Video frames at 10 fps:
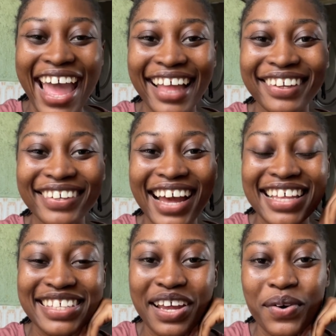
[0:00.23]
Hello
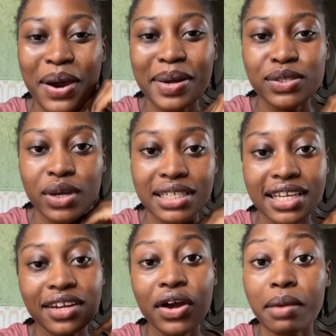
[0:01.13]
guys and welcome back to our
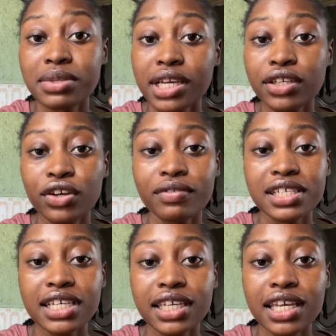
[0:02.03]
channel. I'm Jackie of the
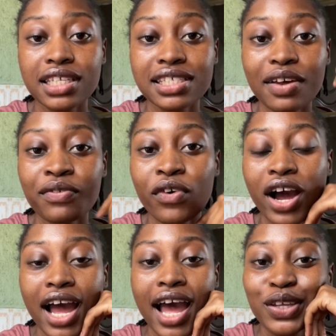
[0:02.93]
Jackie and
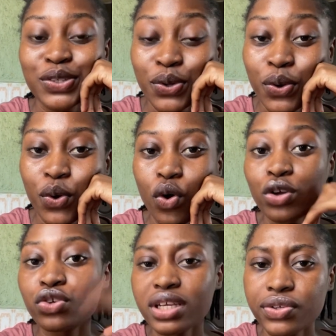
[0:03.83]
Safwa. So
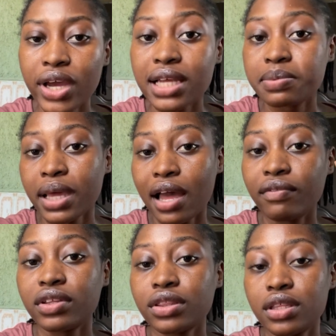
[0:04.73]
Kojo Antwi has been
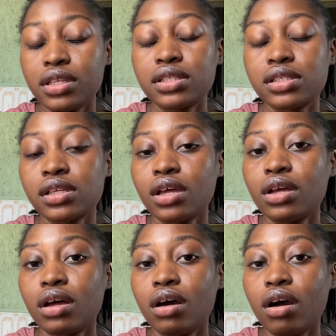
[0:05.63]
having this
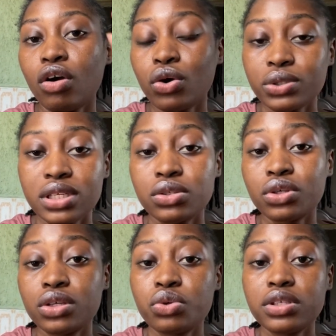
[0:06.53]
concert
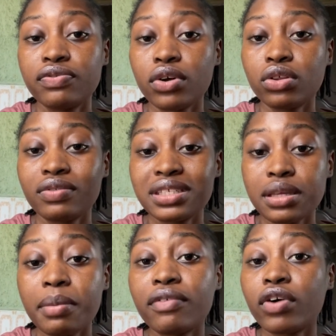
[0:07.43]
on the 24th of
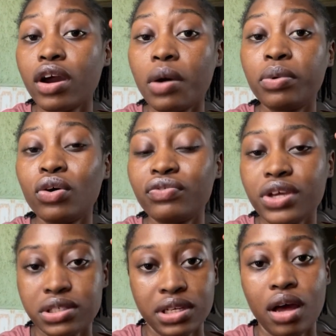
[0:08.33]
December for a couple of
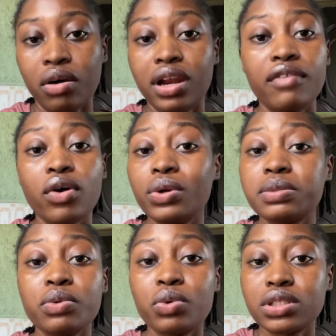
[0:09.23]
years now, and I've always
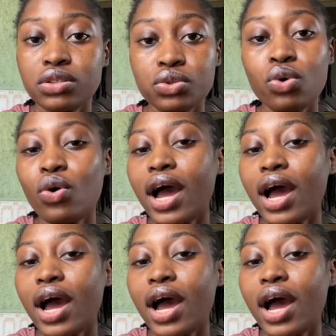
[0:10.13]
been wanting to go.